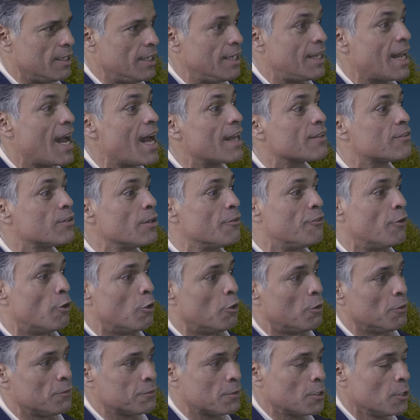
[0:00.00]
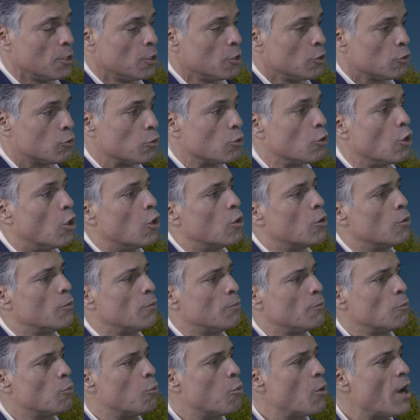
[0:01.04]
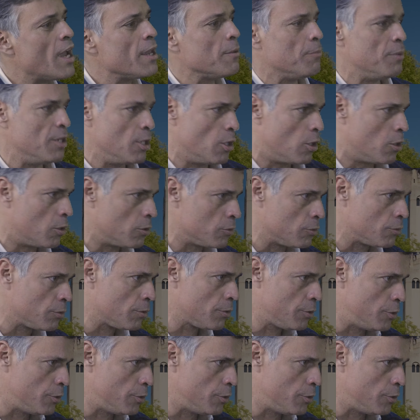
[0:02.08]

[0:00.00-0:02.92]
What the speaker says: It has evolved to go way beyond